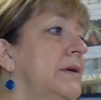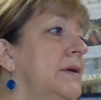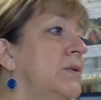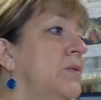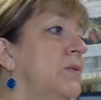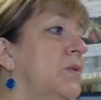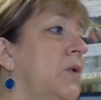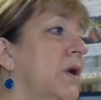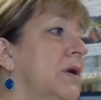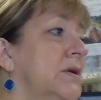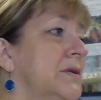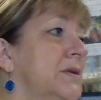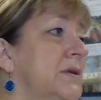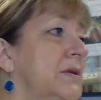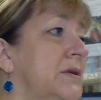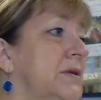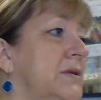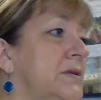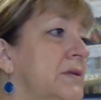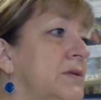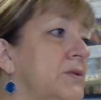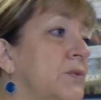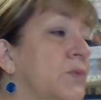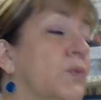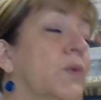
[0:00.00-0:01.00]

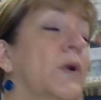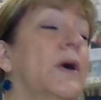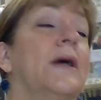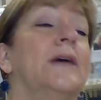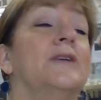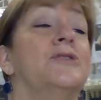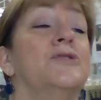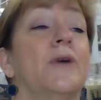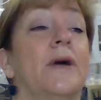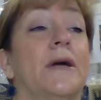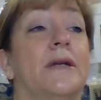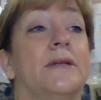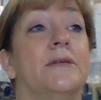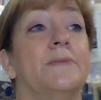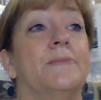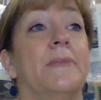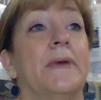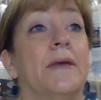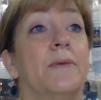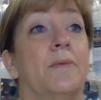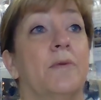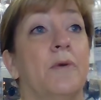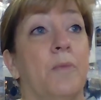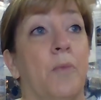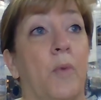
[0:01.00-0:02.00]
I tried to
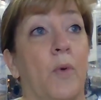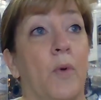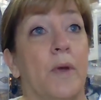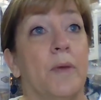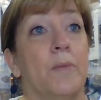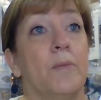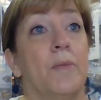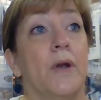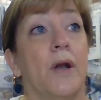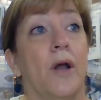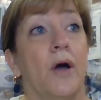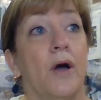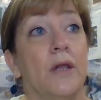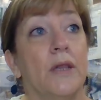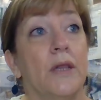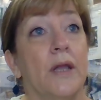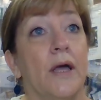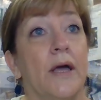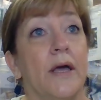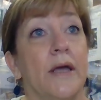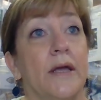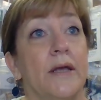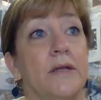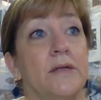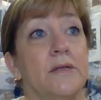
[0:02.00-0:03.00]
make an appointment
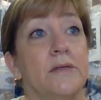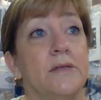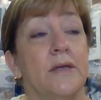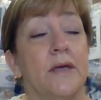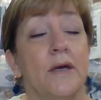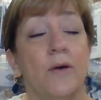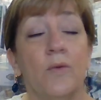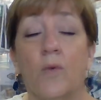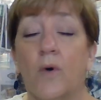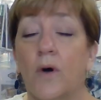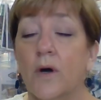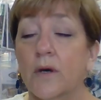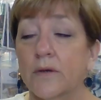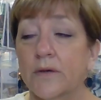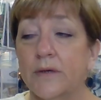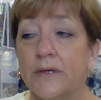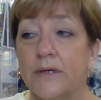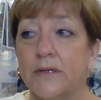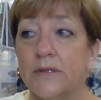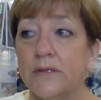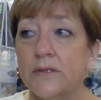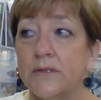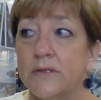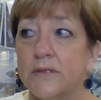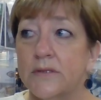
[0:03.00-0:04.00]
online at
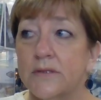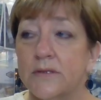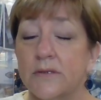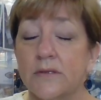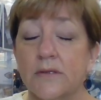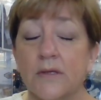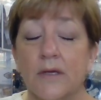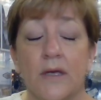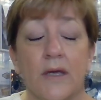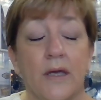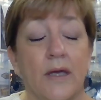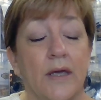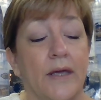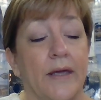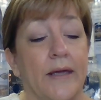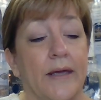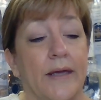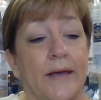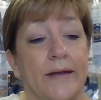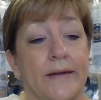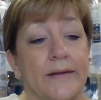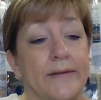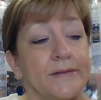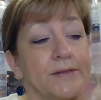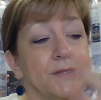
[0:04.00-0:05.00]
Walgreens,
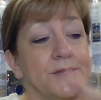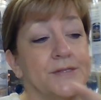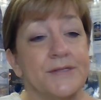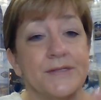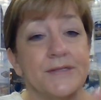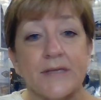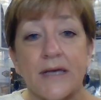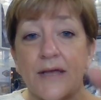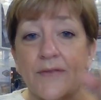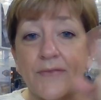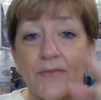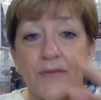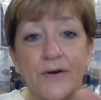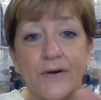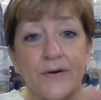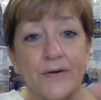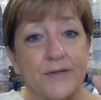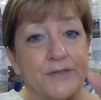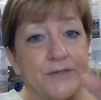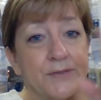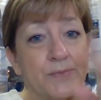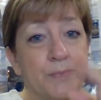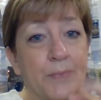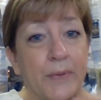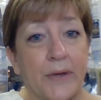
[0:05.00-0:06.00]
and it just sat there
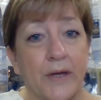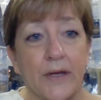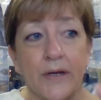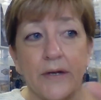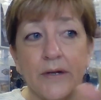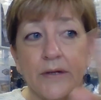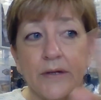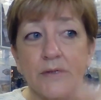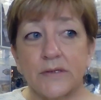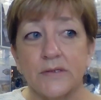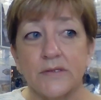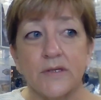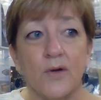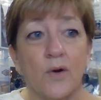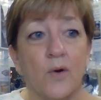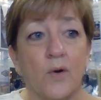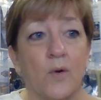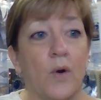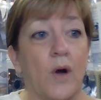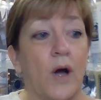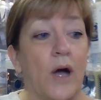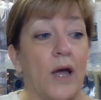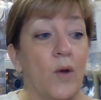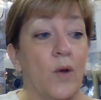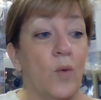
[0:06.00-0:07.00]
and spun.
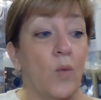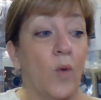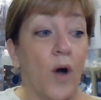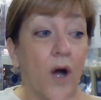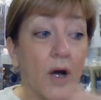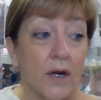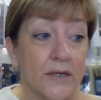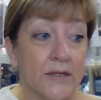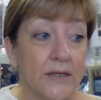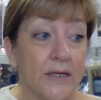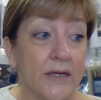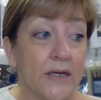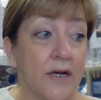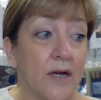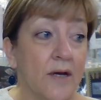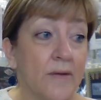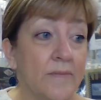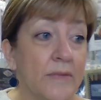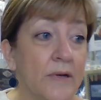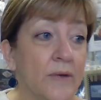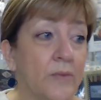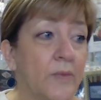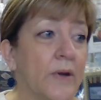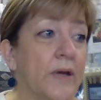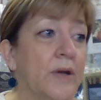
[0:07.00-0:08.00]
So I walked in on
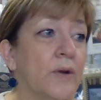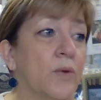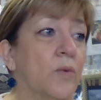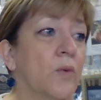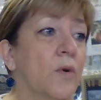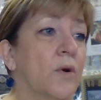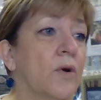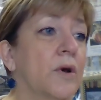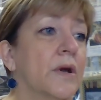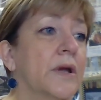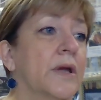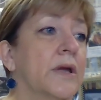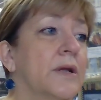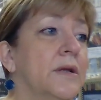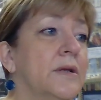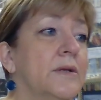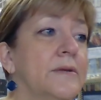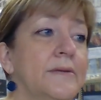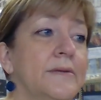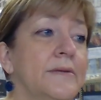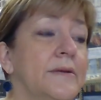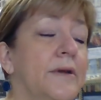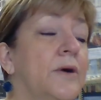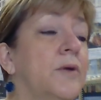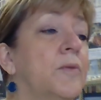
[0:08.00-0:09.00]
my way to work,
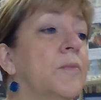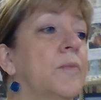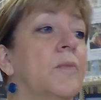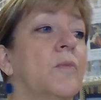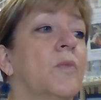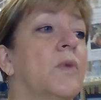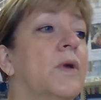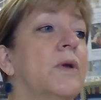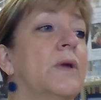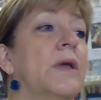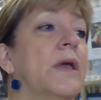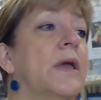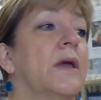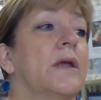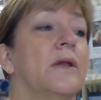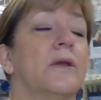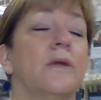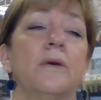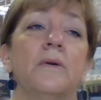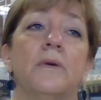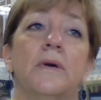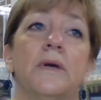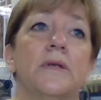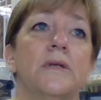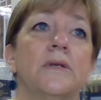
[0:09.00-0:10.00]
and nope, we can't
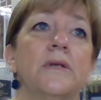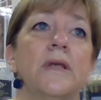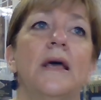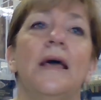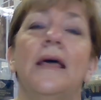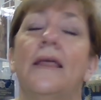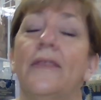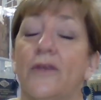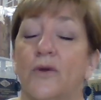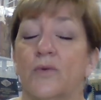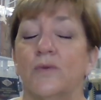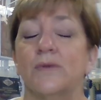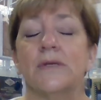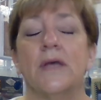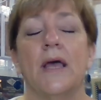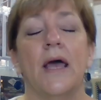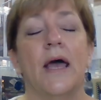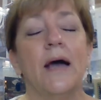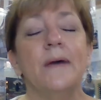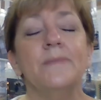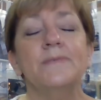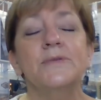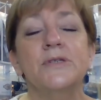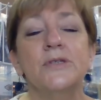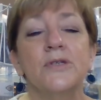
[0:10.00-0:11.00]
do it. There was
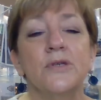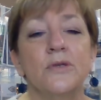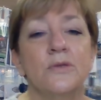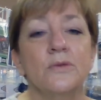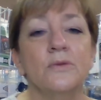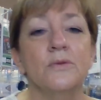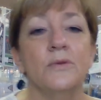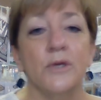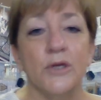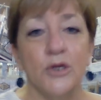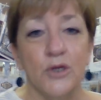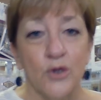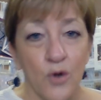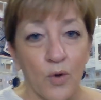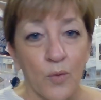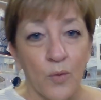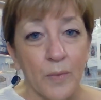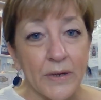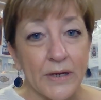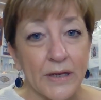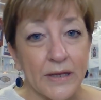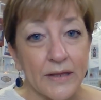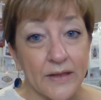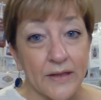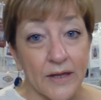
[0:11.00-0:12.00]
absolutely
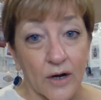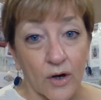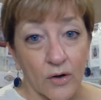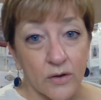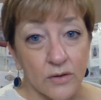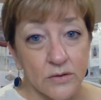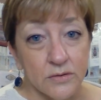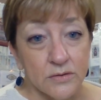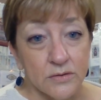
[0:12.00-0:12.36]
nobody there.